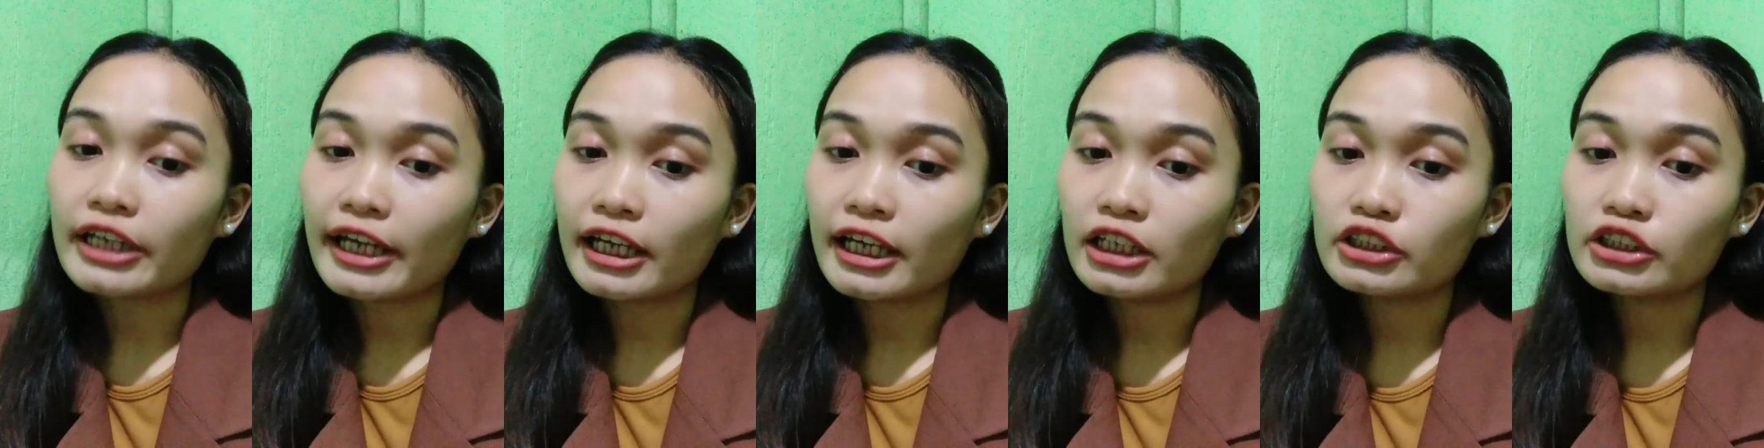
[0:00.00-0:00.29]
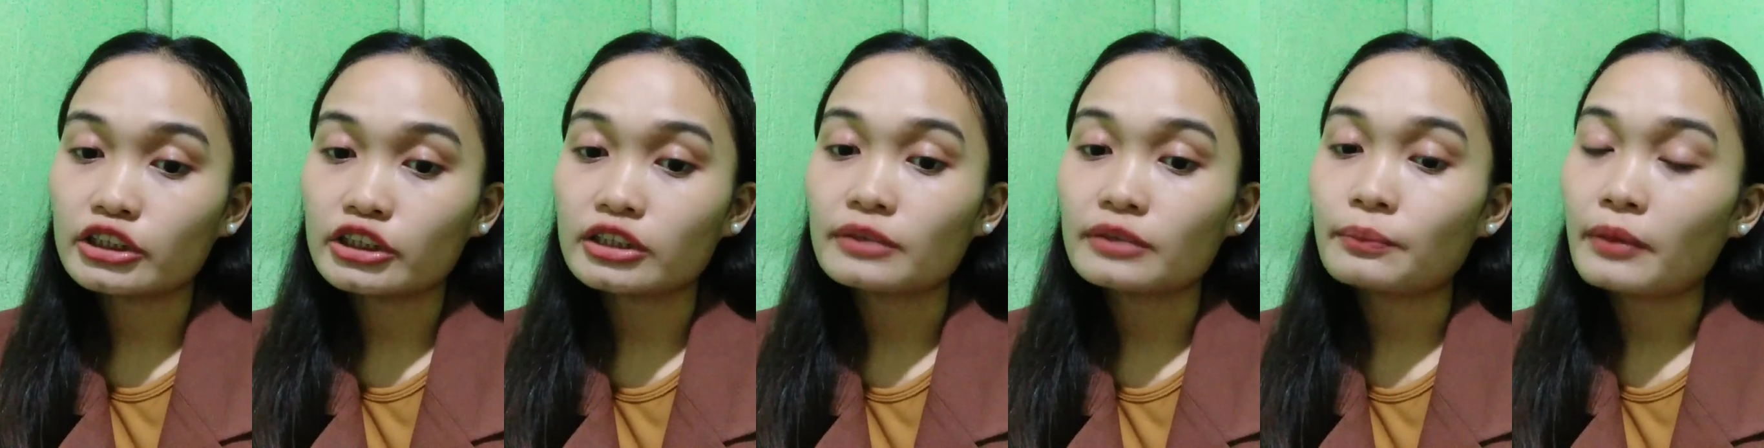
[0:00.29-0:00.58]

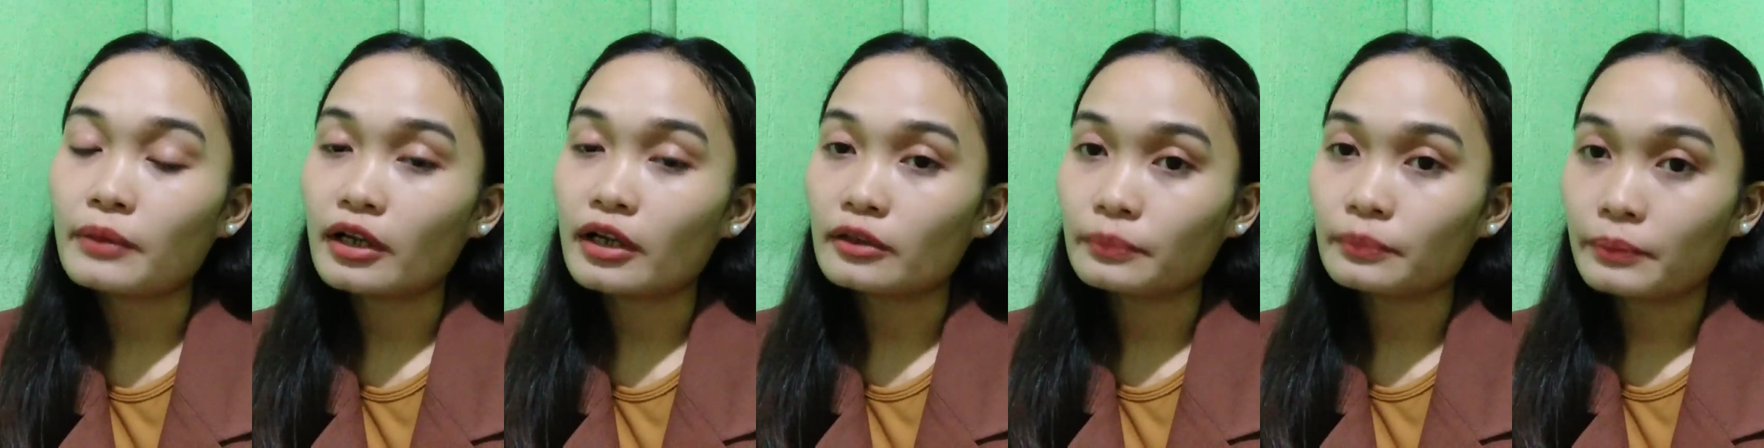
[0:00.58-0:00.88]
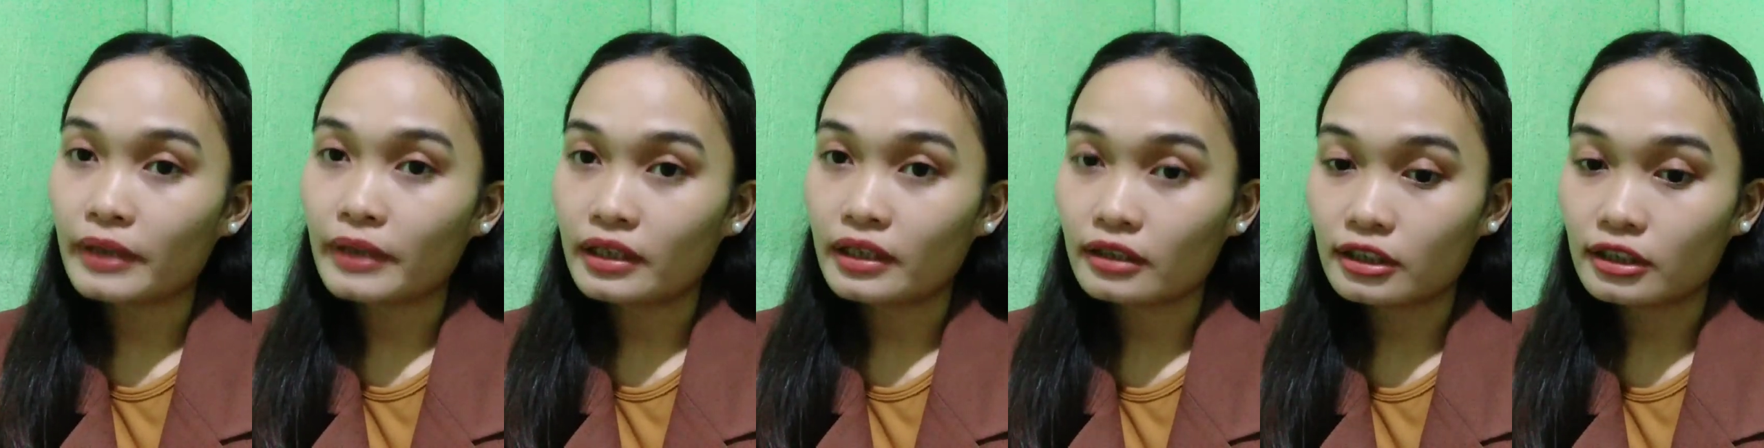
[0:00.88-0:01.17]
age and
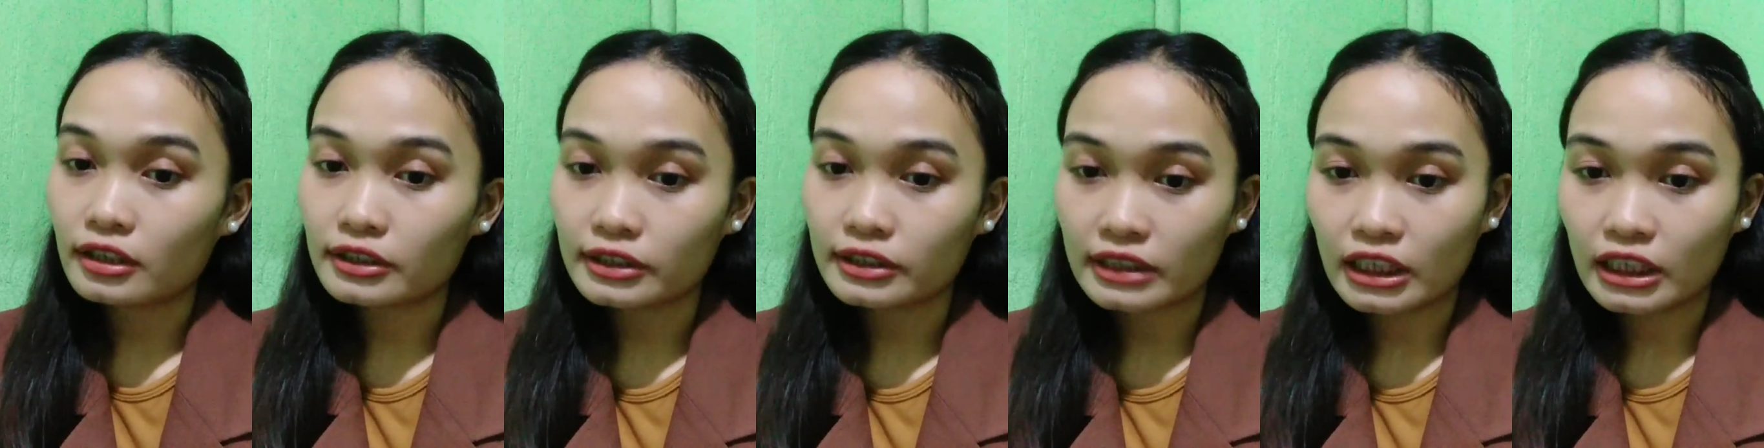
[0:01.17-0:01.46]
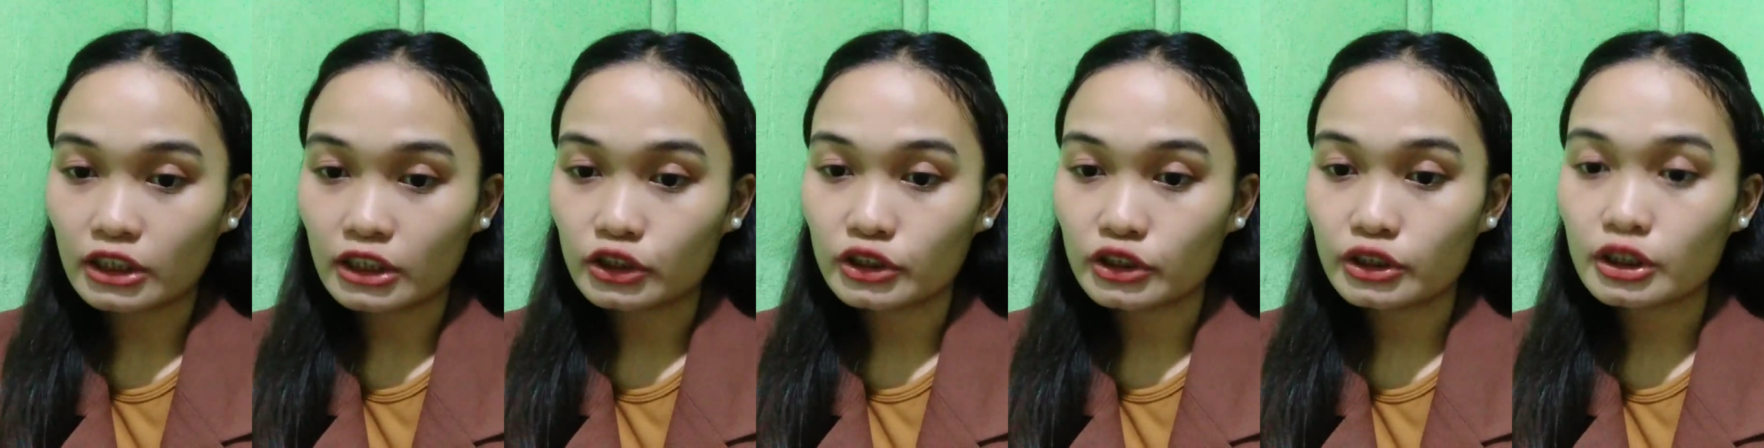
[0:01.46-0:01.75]
developmental
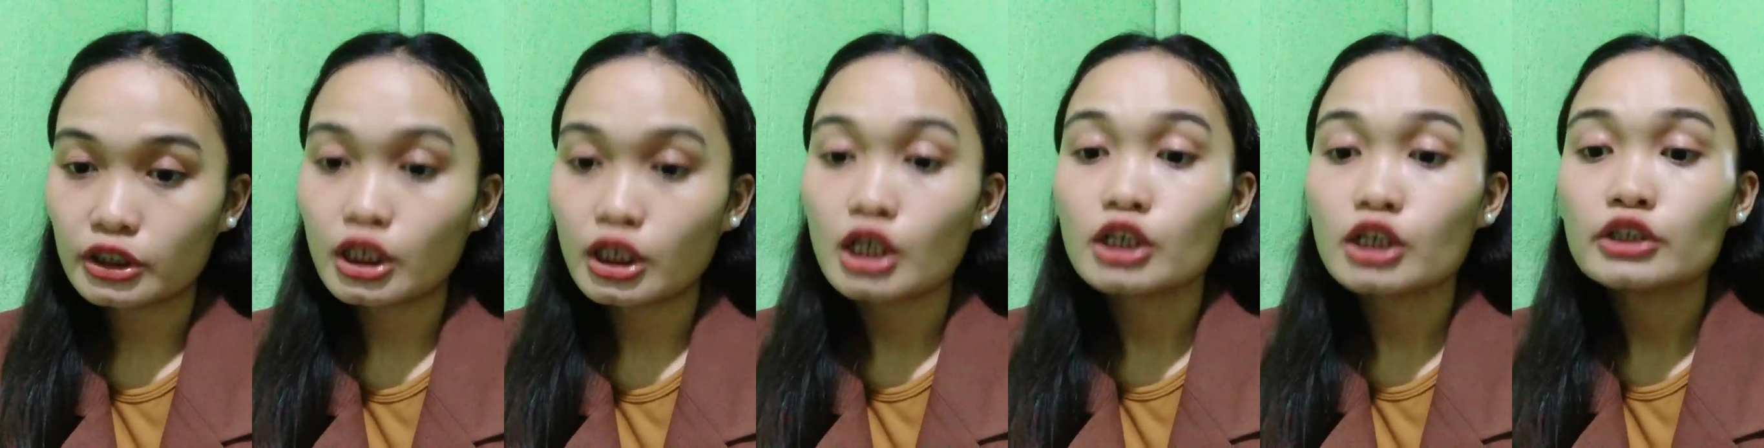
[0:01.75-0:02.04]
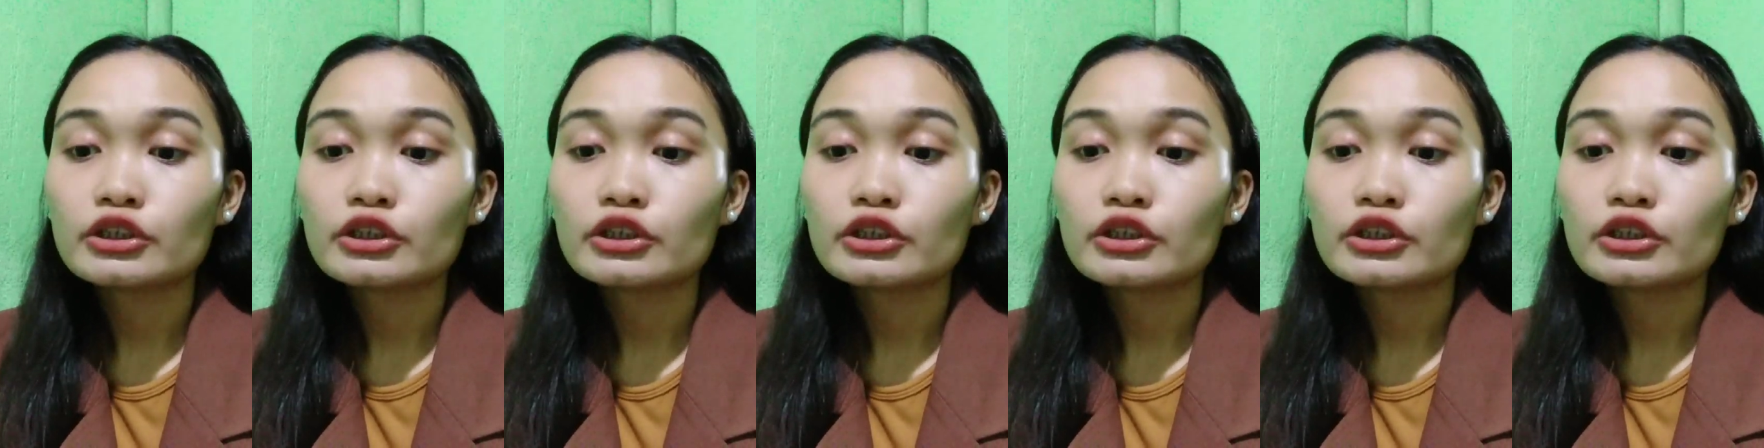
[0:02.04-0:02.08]
stage,